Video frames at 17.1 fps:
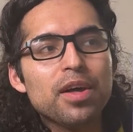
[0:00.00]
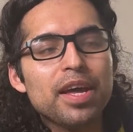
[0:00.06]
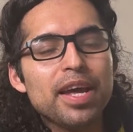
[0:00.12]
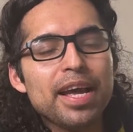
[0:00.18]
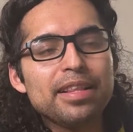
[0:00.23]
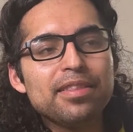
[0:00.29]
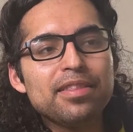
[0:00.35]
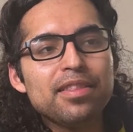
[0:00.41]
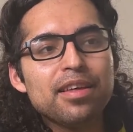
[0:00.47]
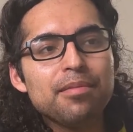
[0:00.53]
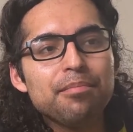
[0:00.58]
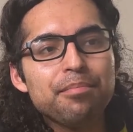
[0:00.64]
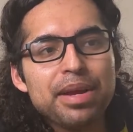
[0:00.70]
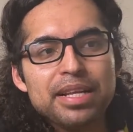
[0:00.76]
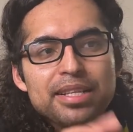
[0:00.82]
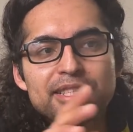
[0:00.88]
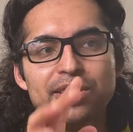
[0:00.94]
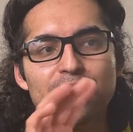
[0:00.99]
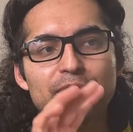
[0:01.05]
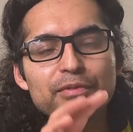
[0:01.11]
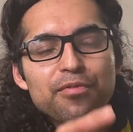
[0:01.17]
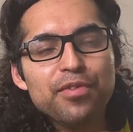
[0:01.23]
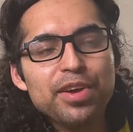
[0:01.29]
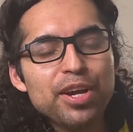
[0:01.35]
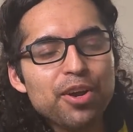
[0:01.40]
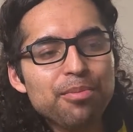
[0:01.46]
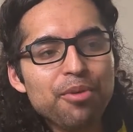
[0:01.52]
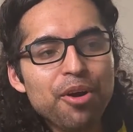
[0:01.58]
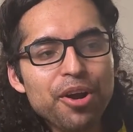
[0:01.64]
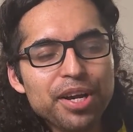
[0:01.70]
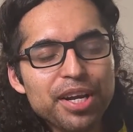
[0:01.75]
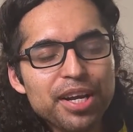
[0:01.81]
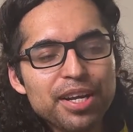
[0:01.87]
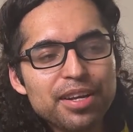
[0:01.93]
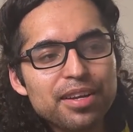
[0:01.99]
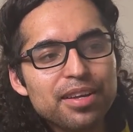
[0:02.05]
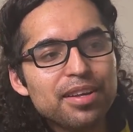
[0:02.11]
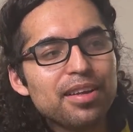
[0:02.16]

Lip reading: hit the mid-tier figure market.